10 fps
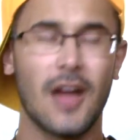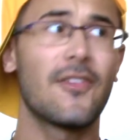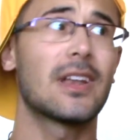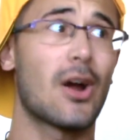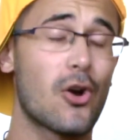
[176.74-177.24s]
I
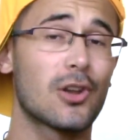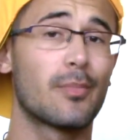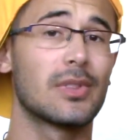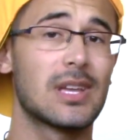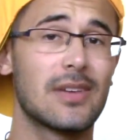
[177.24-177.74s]
find it hard to
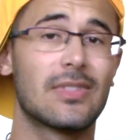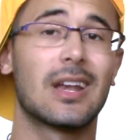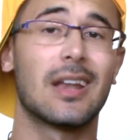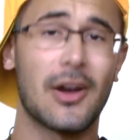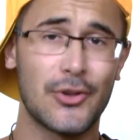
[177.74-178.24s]
believe that
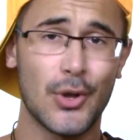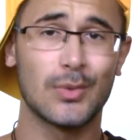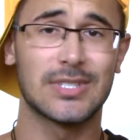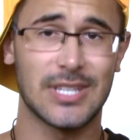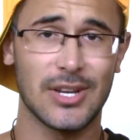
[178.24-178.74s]
an unknown
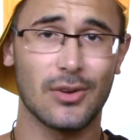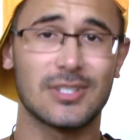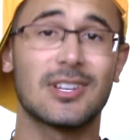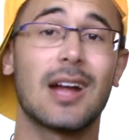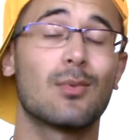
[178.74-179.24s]
singer
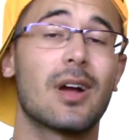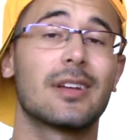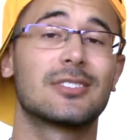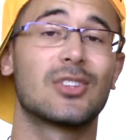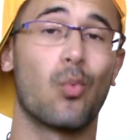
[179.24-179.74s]

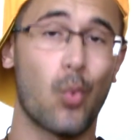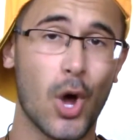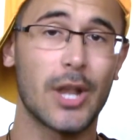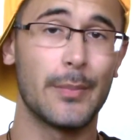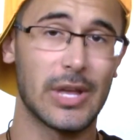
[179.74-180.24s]
skyrockets to
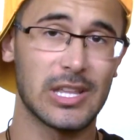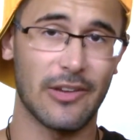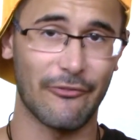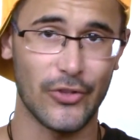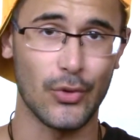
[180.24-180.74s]
1
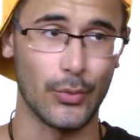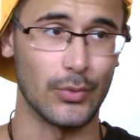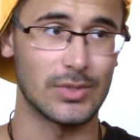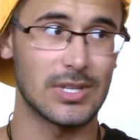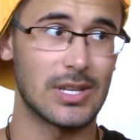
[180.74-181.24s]
million
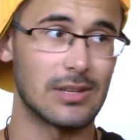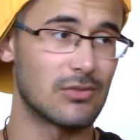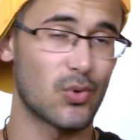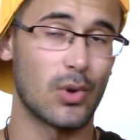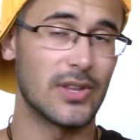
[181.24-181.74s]
views in
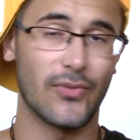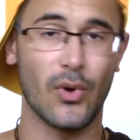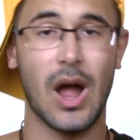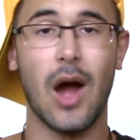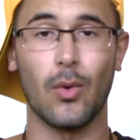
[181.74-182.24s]

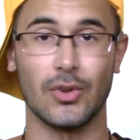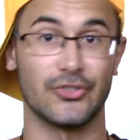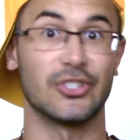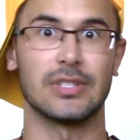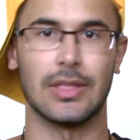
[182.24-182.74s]
24 hours
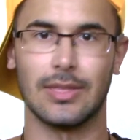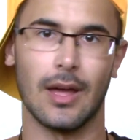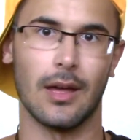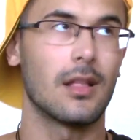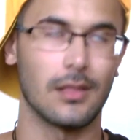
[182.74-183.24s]
just
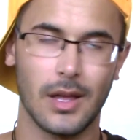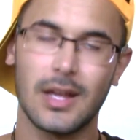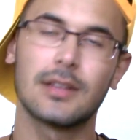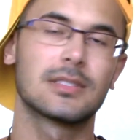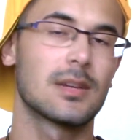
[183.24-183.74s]
that. Like
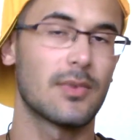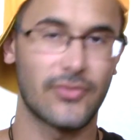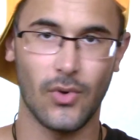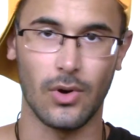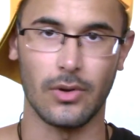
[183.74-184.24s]
I said
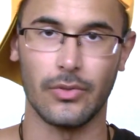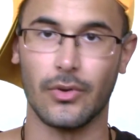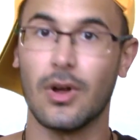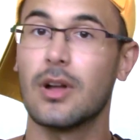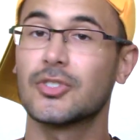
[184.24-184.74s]
before,
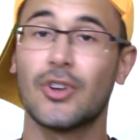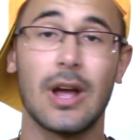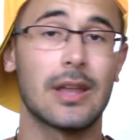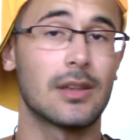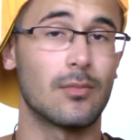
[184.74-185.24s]
they're all
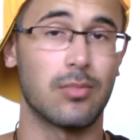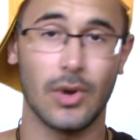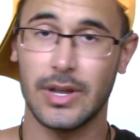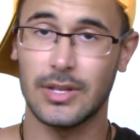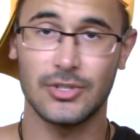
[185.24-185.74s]
trying to
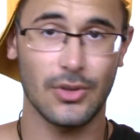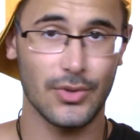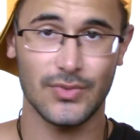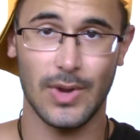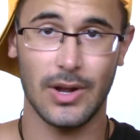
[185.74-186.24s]
break each
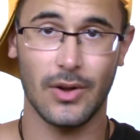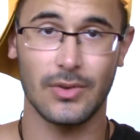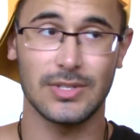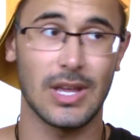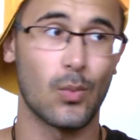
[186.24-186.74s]
other's
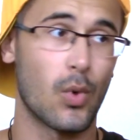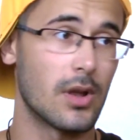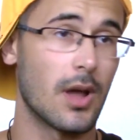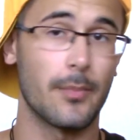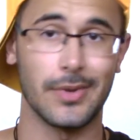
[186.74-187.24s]
records and
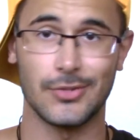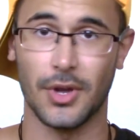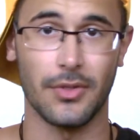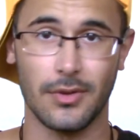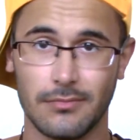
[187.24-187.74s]
one-up each
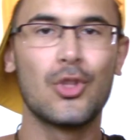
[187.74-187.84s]
other.